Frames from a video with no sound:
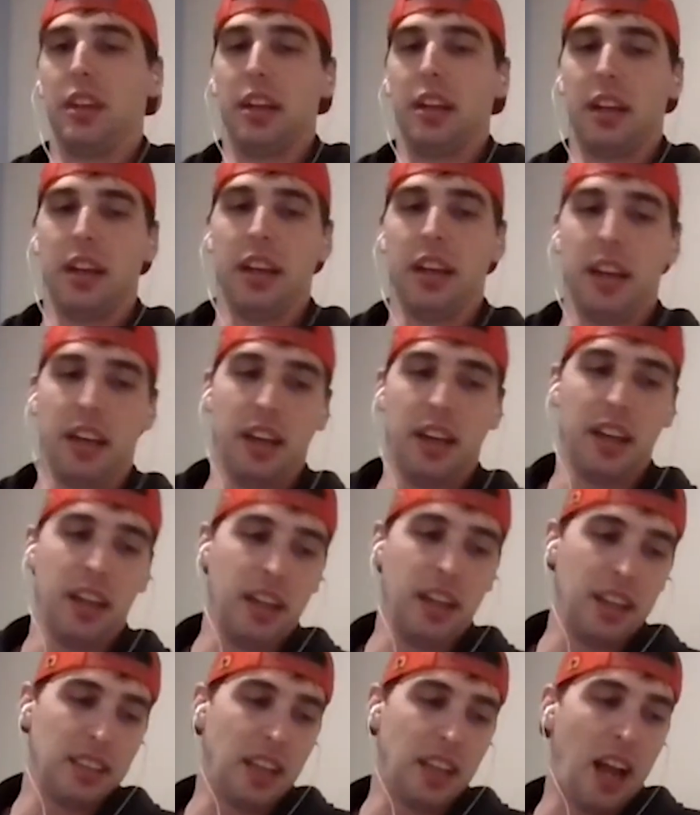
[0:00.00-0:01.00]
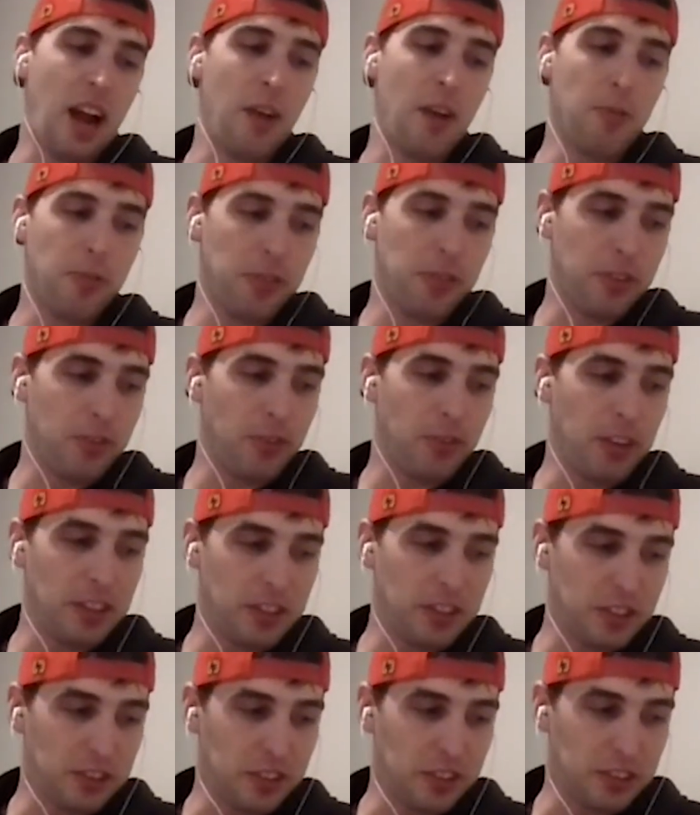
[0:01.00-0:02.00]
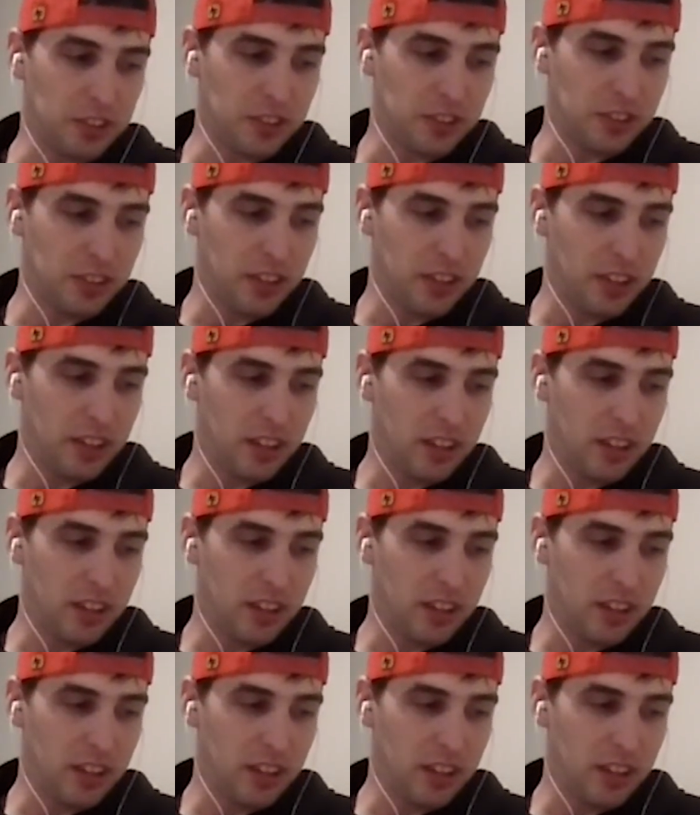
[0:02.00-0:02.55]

is I want to wrestle.